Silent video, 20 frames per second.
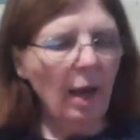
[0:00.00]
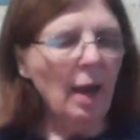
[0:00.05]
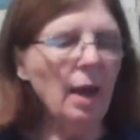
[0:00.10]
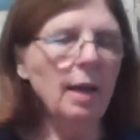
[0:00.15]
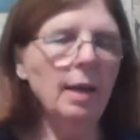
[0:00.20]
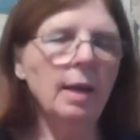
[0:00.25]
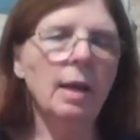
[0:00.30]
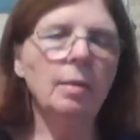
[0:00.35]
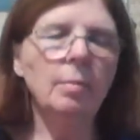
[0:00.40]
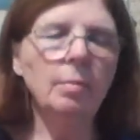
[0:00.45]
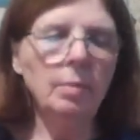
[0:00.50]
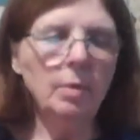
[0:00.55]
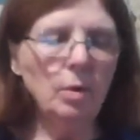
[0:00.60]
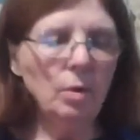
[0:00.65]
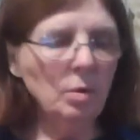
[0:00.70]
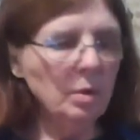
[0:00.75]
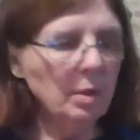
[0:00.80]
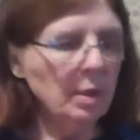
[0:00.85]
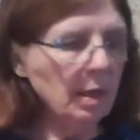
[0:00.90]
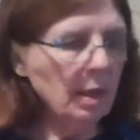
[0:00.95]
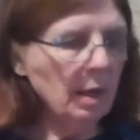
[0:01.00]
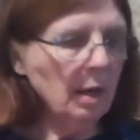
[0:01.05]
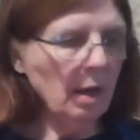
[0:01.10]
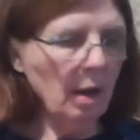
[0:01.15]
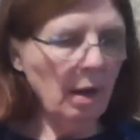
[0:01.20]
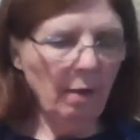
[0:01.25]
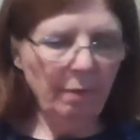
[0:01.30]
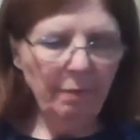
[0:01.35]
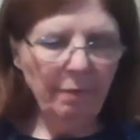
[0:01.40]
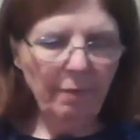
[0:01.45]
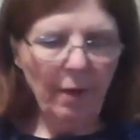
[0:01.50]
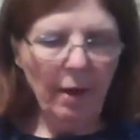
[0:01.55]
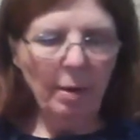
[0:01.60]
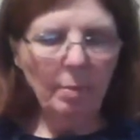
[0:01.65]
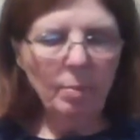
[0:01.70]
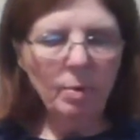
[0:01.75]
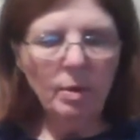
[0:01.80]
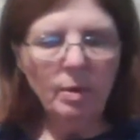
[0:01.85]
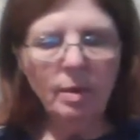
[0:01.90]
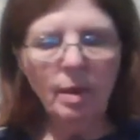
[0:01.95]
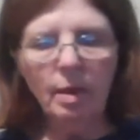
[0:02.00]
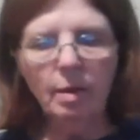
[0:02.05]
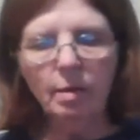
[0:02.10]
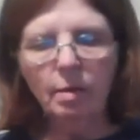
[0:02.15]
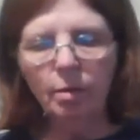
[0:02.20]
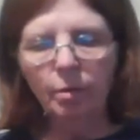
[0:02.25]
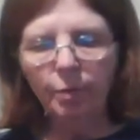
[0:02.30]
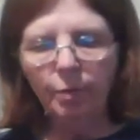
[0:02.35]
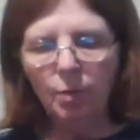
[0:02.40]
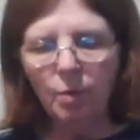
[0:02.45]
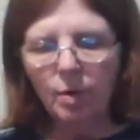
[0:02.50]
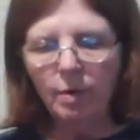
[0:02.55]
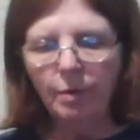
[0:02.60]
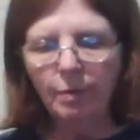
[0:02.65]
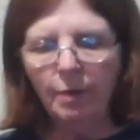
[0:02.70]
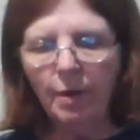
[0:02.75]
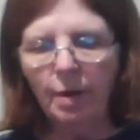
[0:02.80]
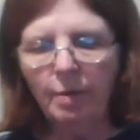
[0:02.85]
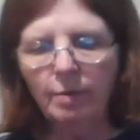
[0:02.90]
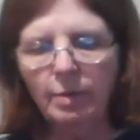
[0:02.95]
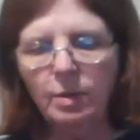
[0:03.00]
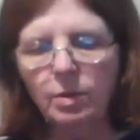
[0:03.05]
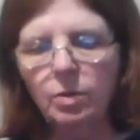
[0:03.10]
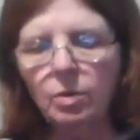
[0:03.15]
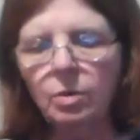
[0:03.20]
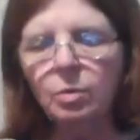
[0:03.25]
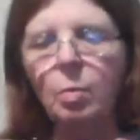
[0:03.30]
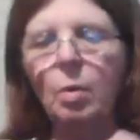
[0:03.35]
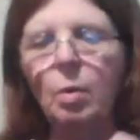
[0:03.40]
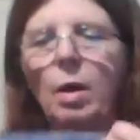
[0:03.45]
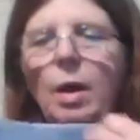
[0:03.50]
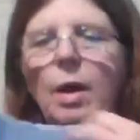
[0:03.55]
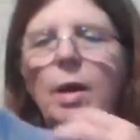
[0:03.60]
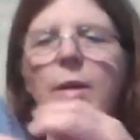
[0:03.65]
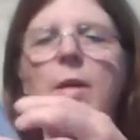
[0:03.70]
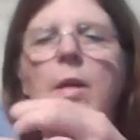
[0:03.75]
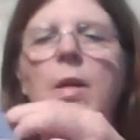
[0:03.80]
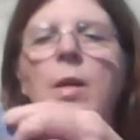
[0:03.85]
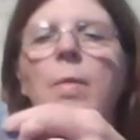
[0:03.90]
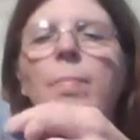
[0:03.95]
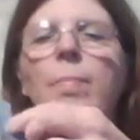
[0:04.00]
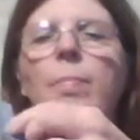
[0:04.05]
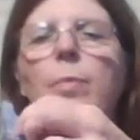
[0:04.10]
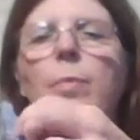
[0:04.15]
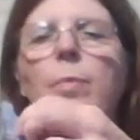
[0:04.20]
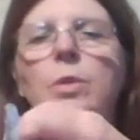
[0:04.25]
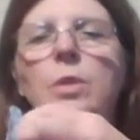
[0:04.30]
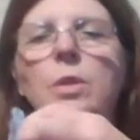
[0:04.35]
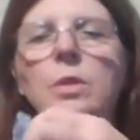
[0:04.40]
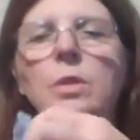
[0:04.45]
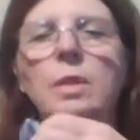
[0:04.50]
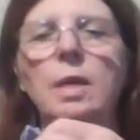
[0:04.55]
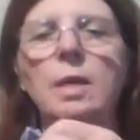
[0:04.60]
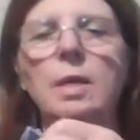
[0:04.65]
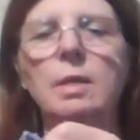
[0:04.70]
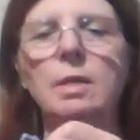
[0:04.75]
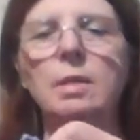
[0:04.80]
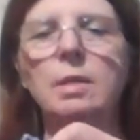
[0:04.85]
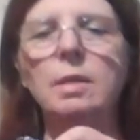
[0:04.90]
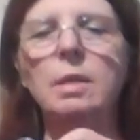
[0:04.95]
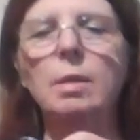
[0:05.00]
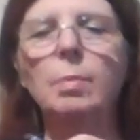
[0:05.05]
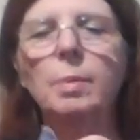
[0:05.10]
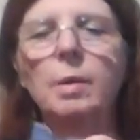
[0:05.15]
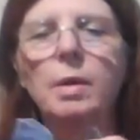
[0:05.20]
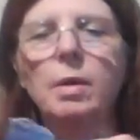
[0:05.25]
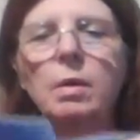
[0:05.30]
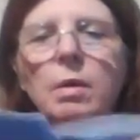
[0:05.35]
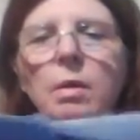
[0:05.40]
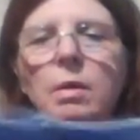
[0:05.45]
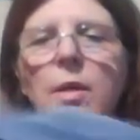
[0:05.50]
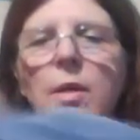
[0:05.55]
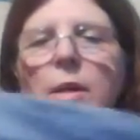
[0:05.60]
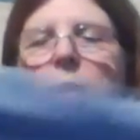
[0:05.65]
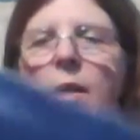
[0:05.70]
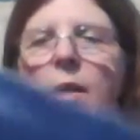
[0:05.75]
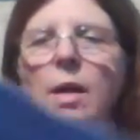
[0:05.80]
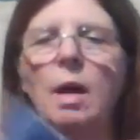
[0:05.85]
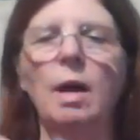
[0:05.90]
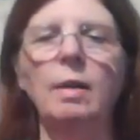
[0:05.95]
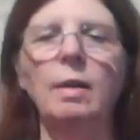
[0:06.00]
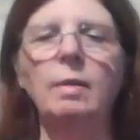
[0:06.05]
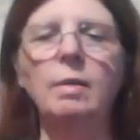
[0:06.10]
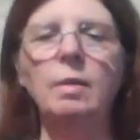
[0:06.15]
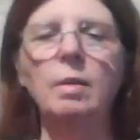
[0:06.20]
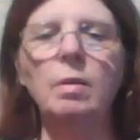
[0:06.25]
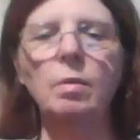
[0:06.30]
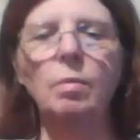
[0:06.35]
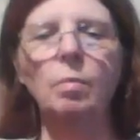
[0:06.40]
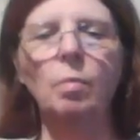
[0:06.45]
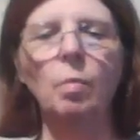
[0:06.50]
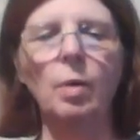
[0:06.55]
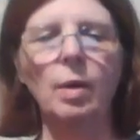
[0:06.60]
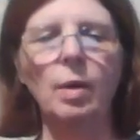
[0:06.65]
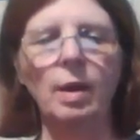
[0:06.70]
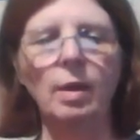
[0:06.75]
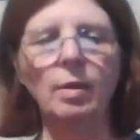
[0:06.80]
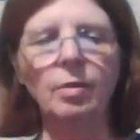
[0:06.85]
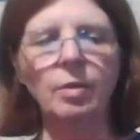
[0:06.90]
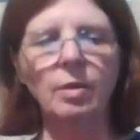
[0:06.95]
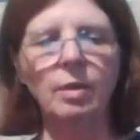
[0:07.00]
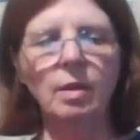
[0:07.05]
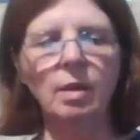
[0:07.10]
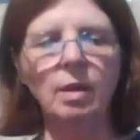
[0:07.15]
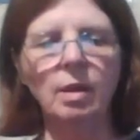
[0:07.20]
and I'm using a fabric that is 45 inches wide, which is a typical cotton width.